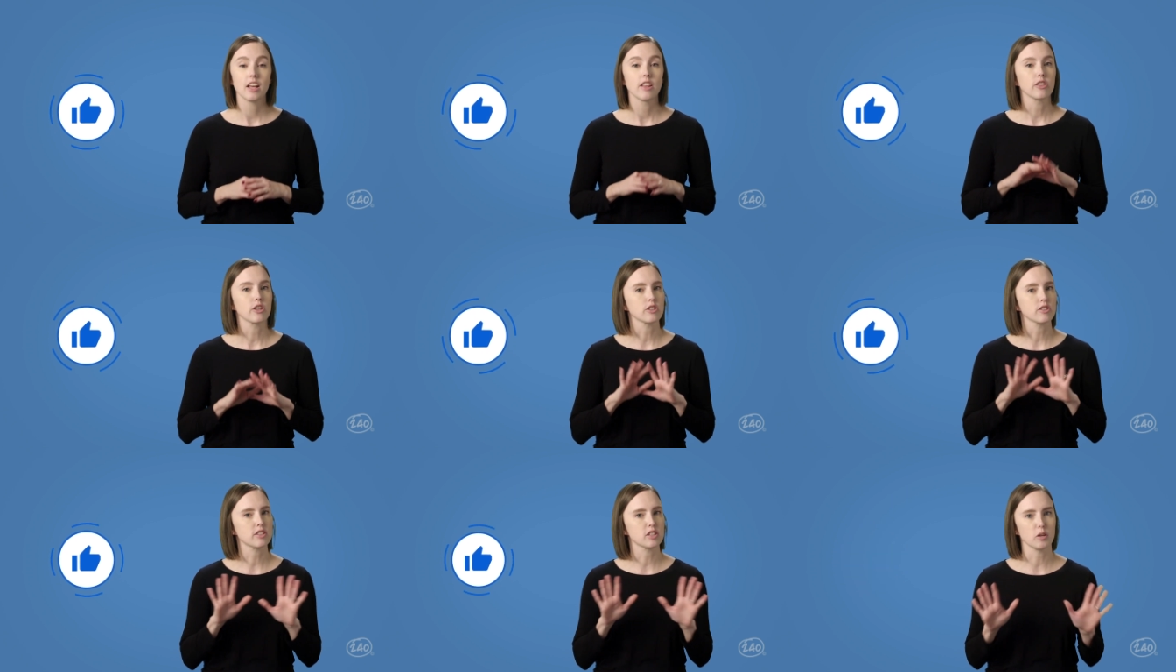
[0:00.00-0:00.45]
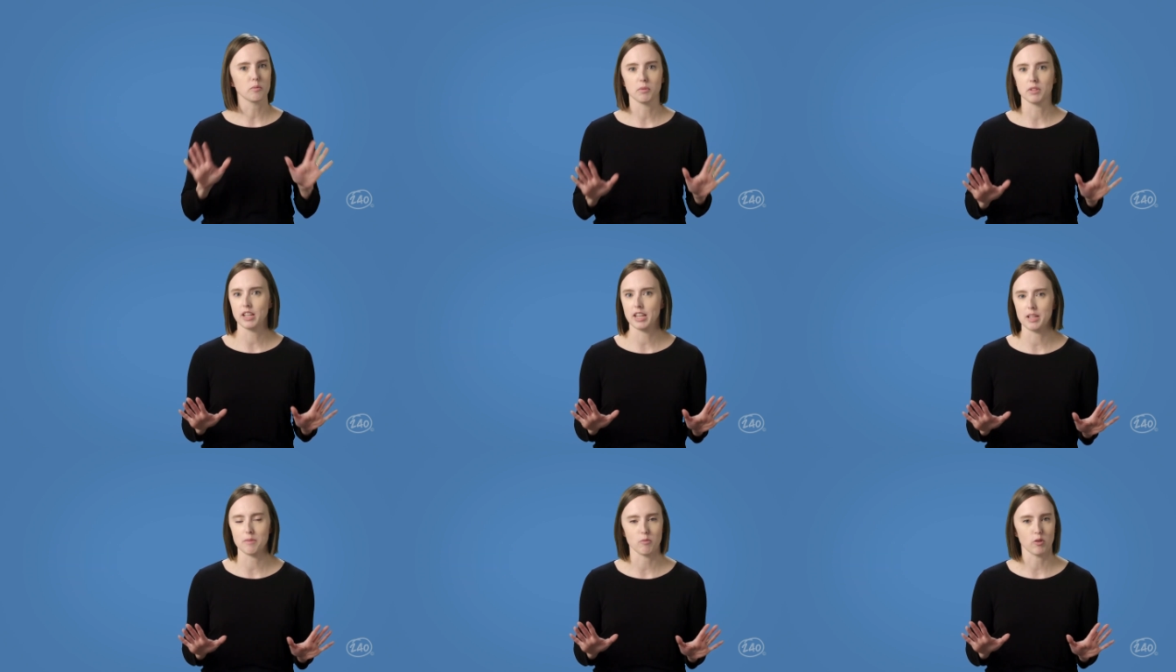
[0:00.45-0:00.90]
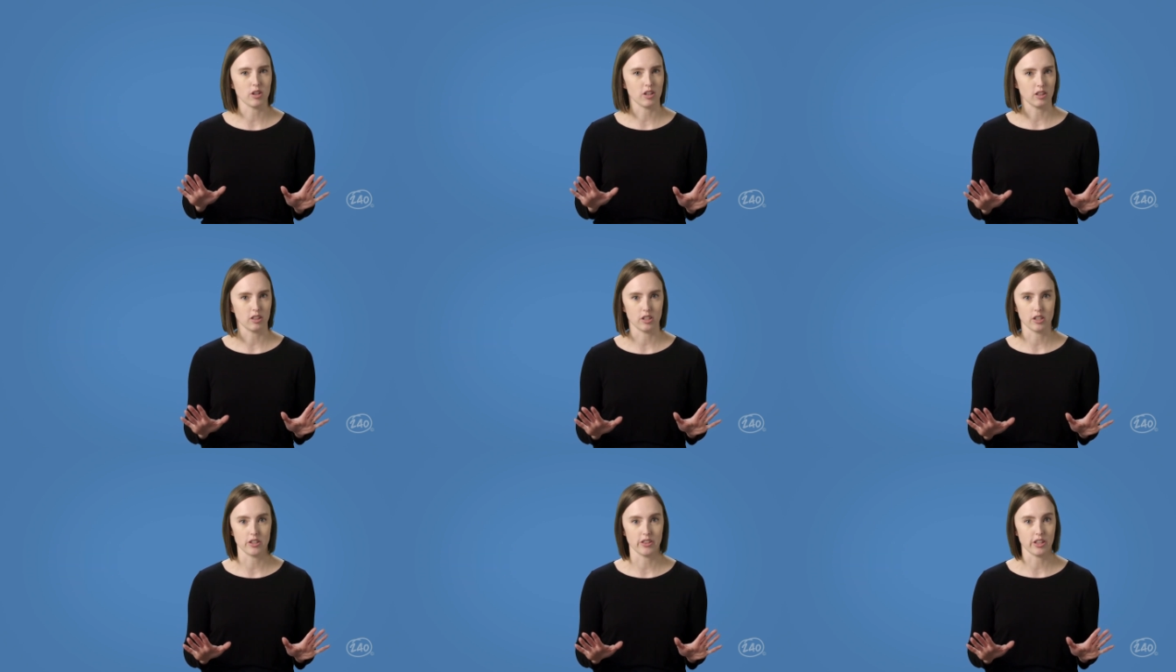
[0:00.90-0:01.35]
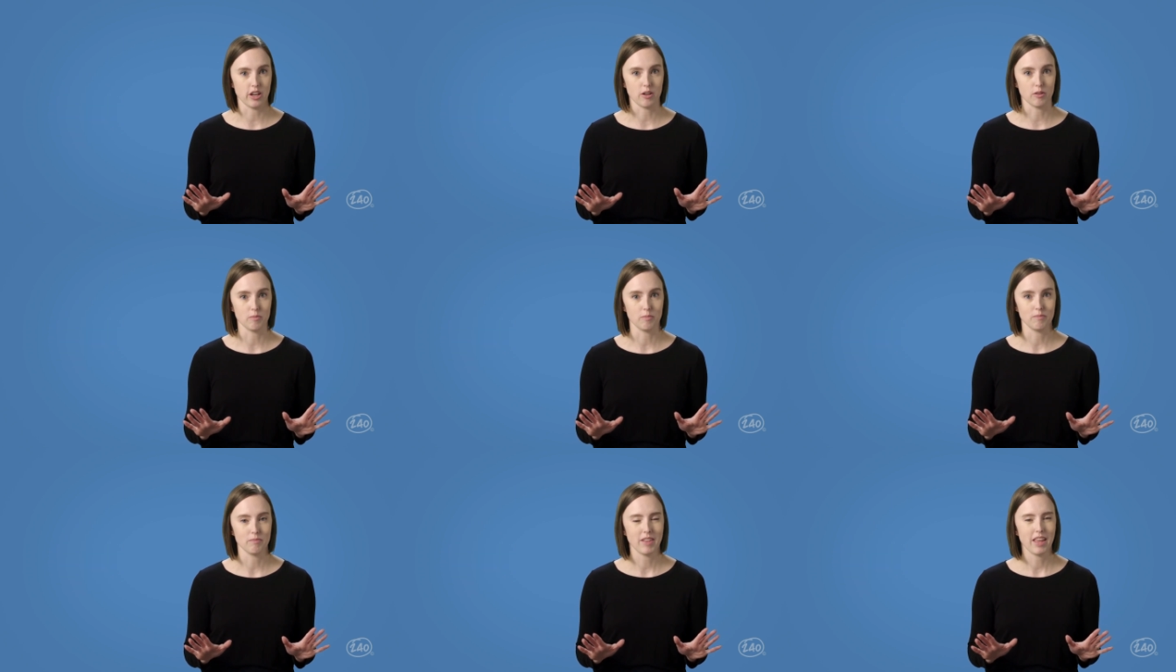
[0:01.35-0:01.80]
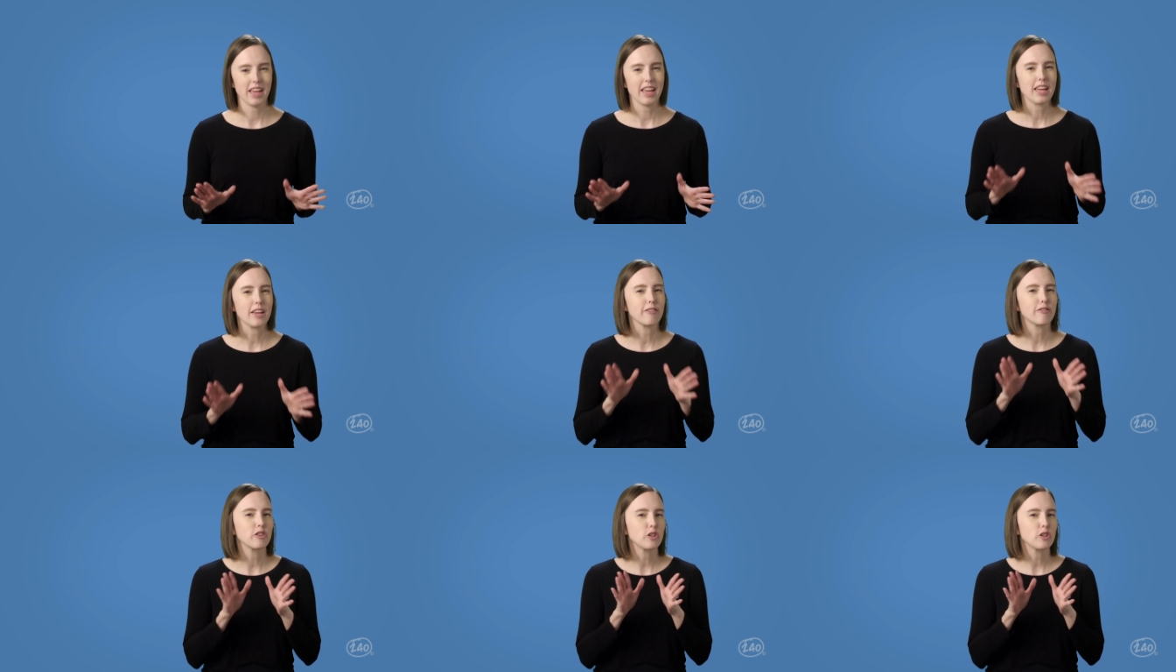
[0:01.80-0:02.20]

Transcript: There's still plenty more to learn though. If